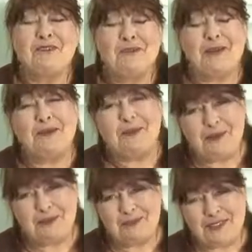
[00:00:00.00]
Everybody,
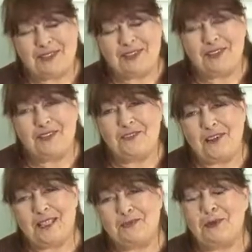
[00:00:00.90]
welcome to another
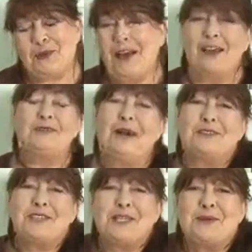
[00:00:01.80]
Facebook Live.
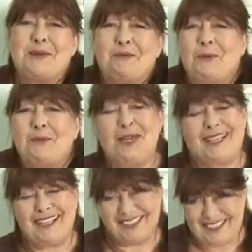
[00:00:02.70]
Wow, two in 1
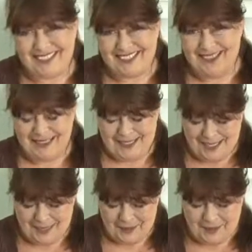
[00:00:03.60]
week. It's
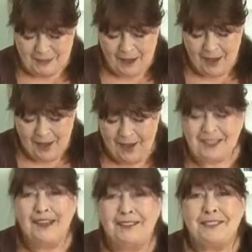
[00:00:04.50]
exciting.
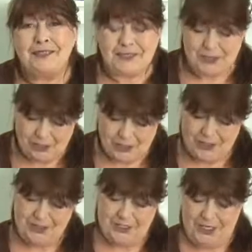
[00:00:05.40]
I'd like to
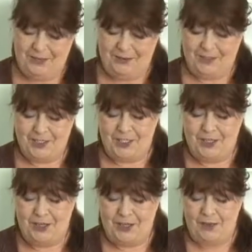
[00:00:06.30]
introduce you
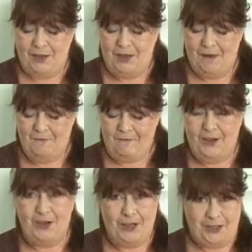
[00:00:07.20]
to
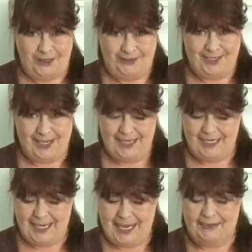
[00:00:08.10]
Fern, who's
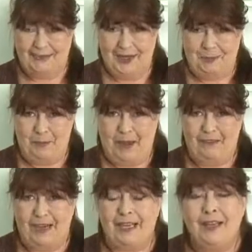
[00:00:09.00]
lying down, and
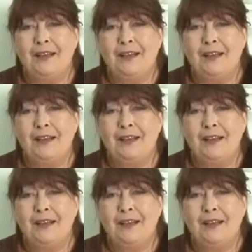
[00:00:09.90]
Berry.